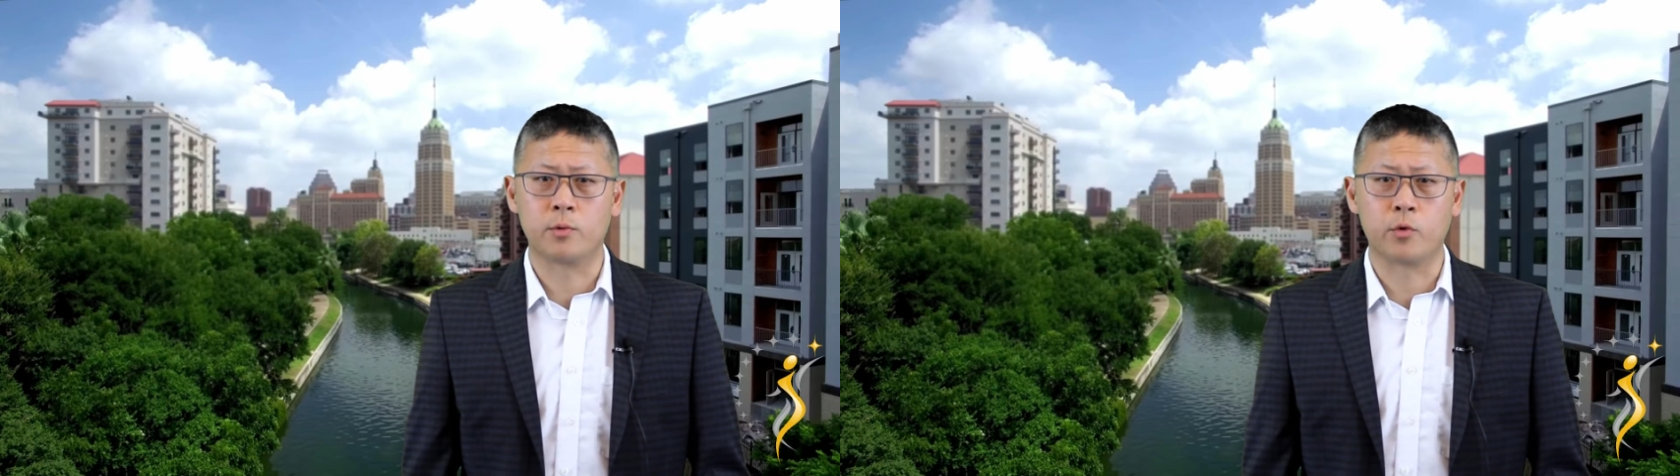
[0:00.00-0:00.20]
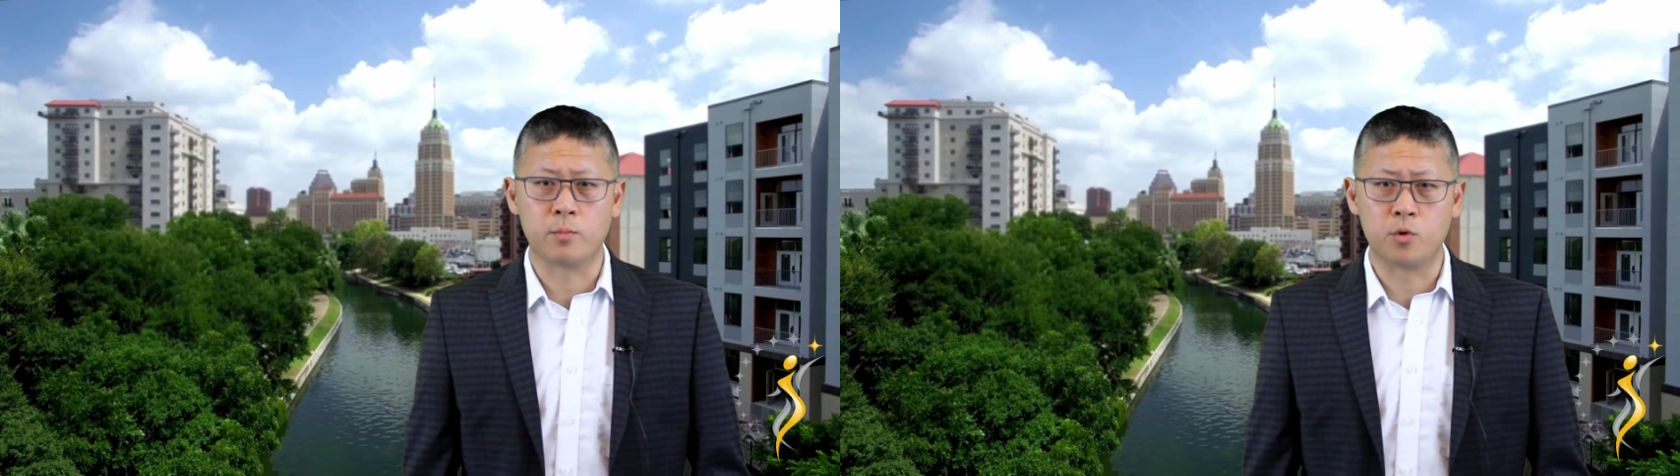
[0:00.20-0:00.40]

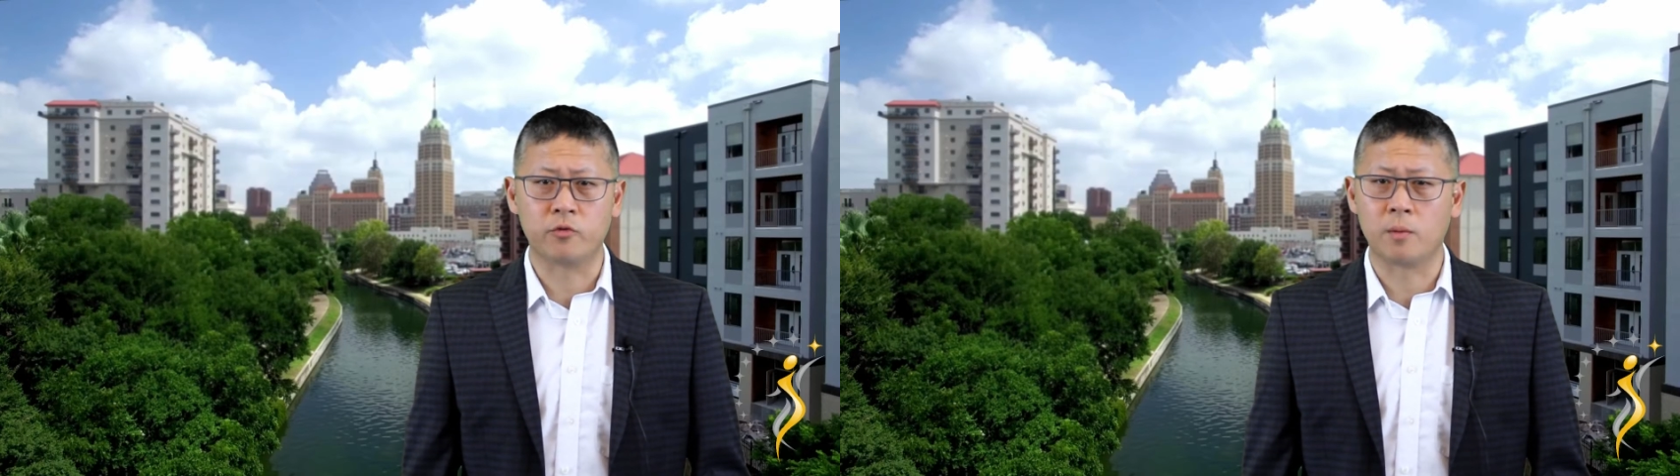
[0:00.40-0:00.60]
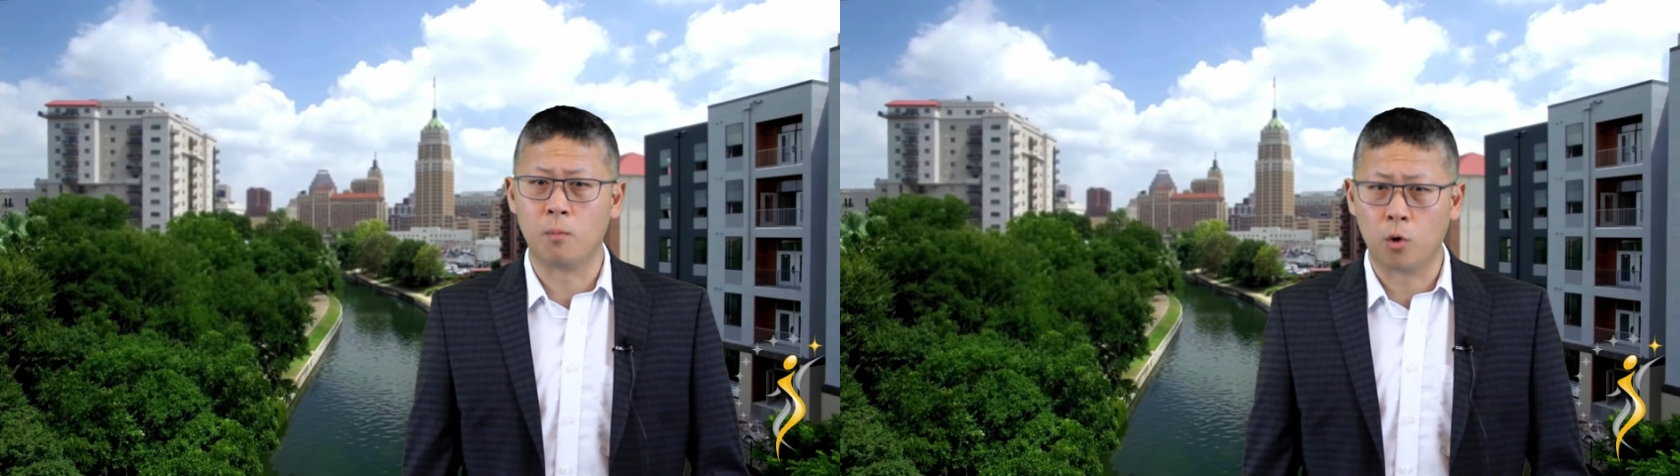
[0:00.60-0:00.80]

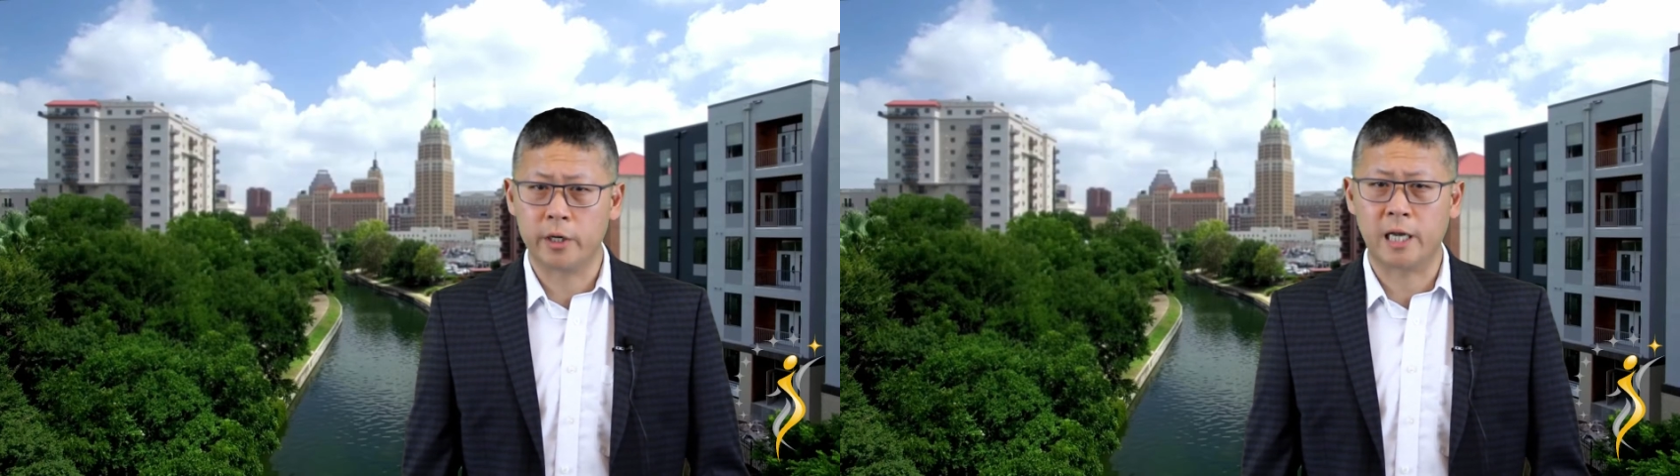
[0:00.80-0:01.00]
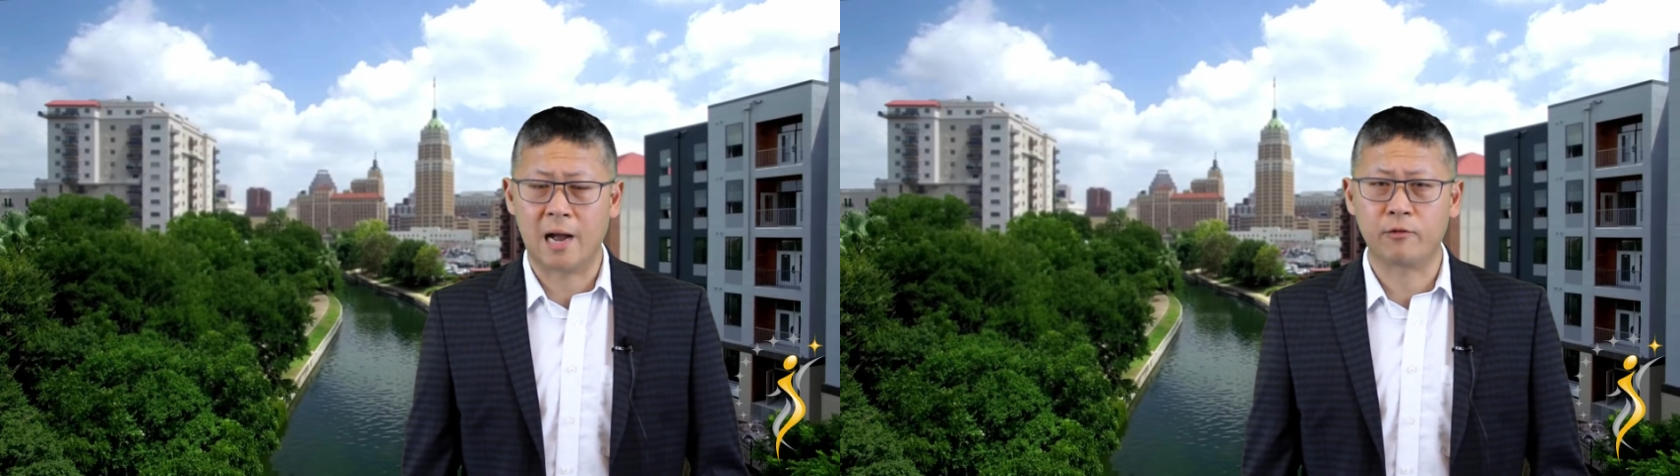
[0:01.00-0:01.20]
removed the
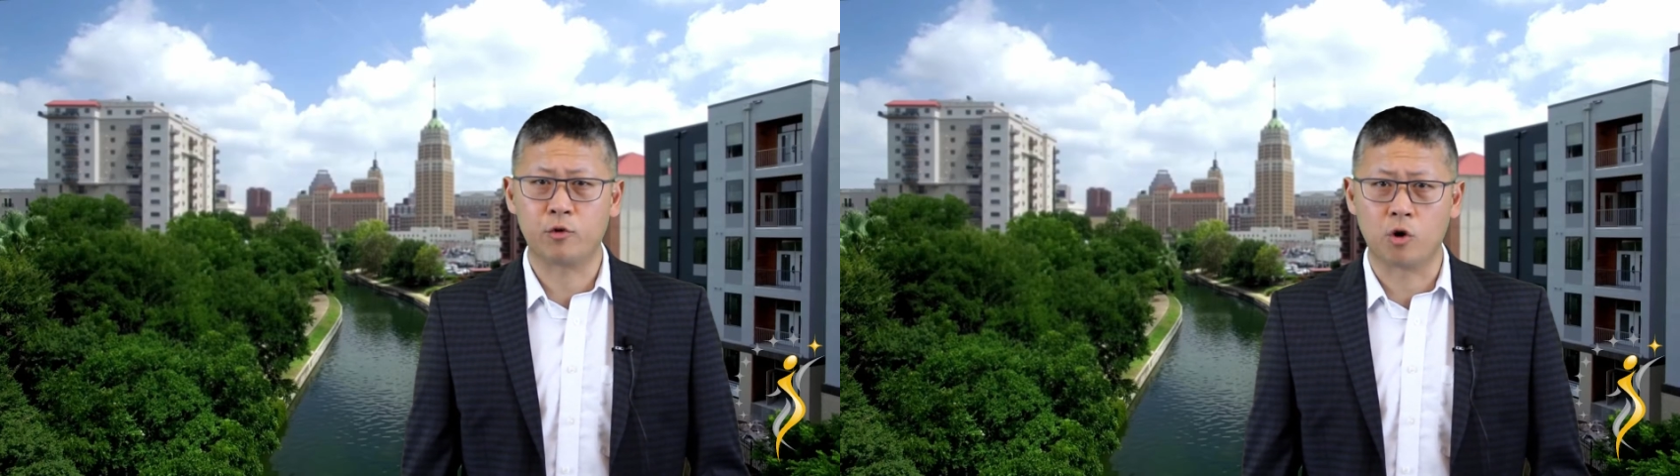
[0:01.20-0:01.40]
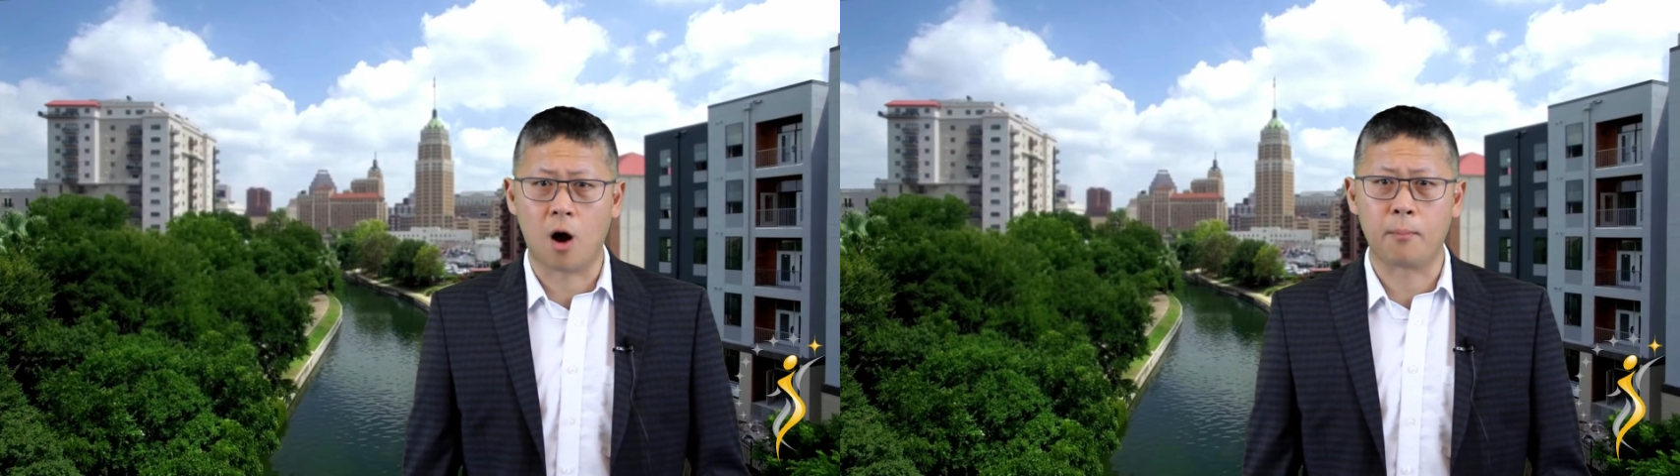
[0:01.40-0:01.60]
morning after
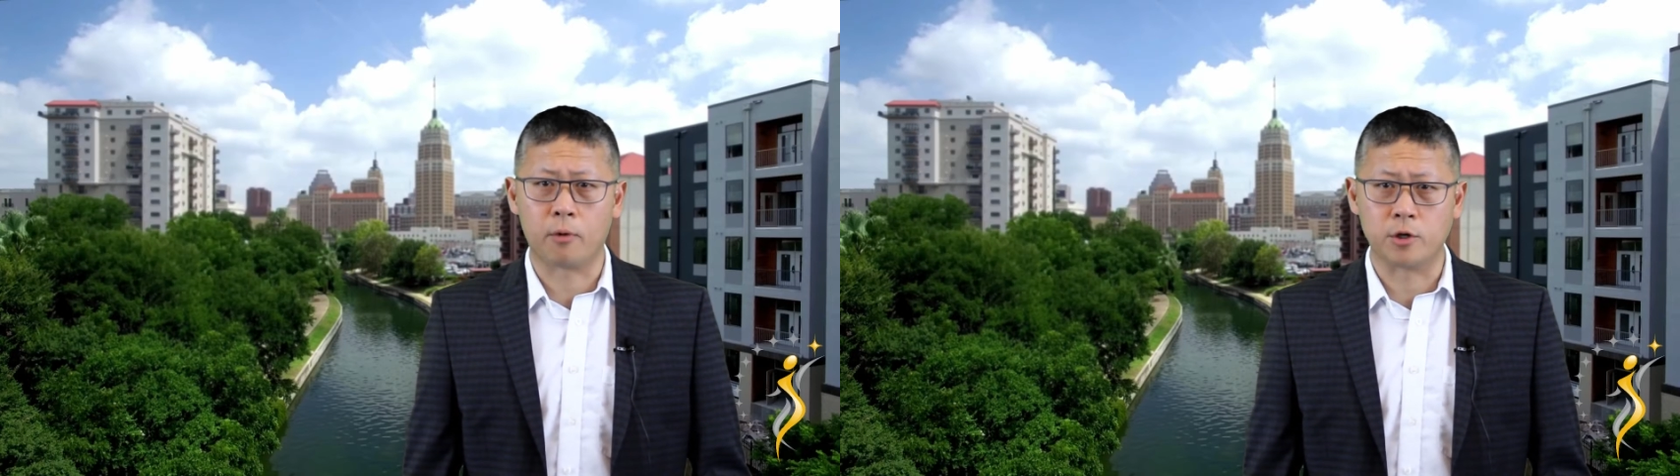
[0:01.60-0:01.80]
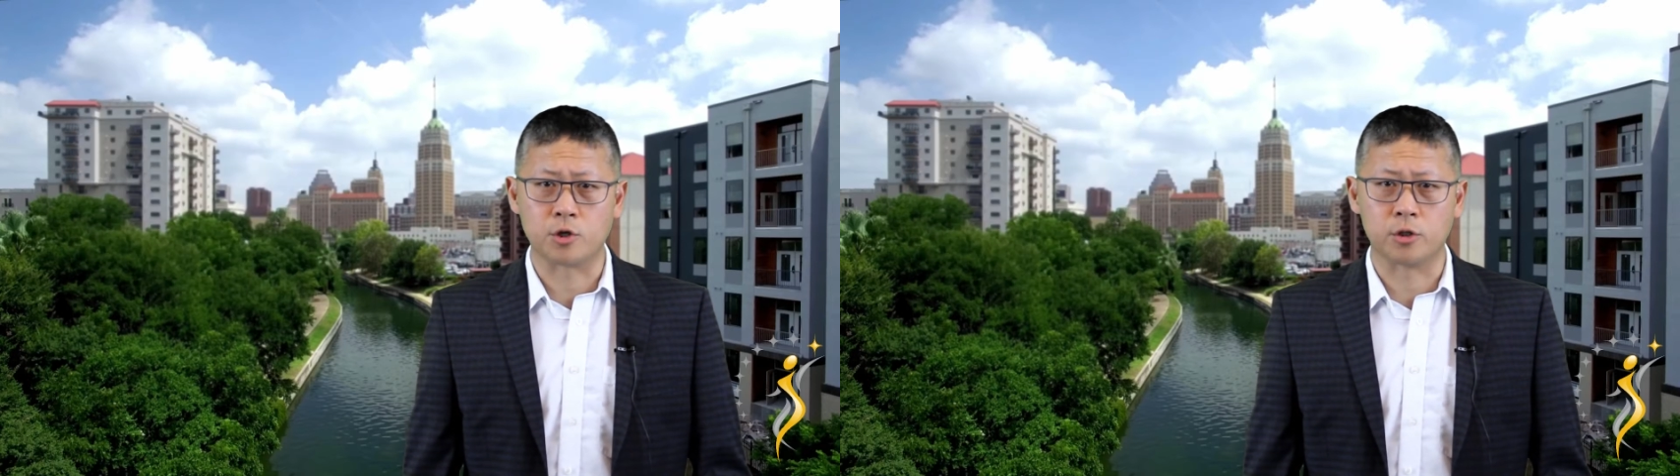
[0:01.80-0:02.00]
your
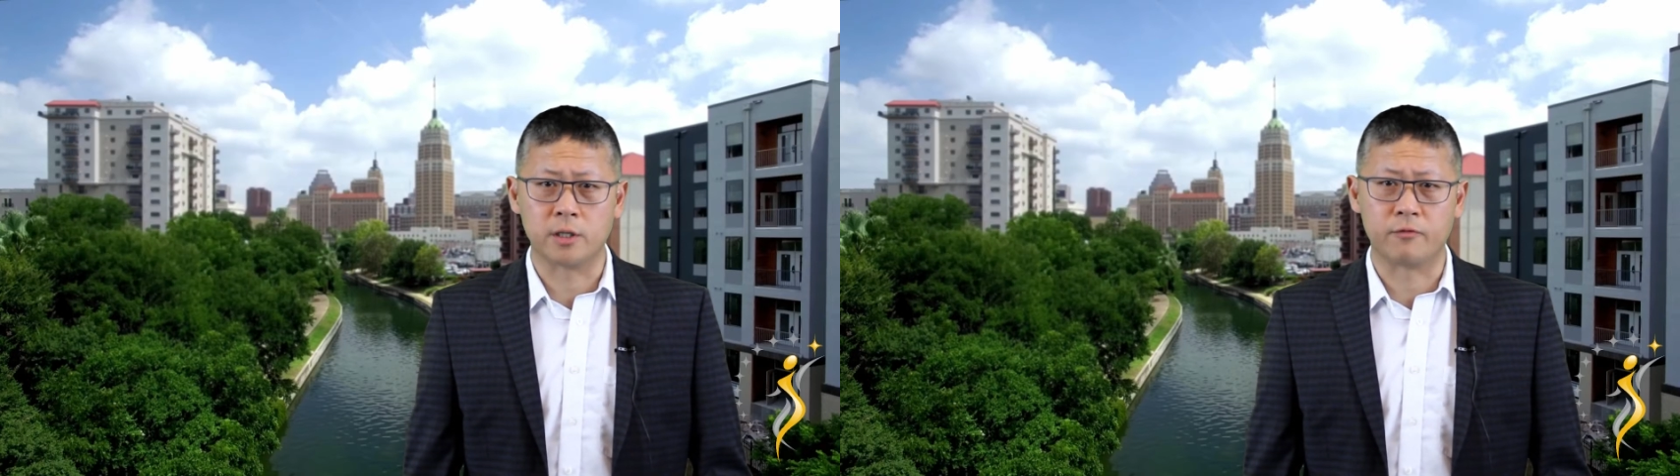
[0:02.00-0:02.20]
operation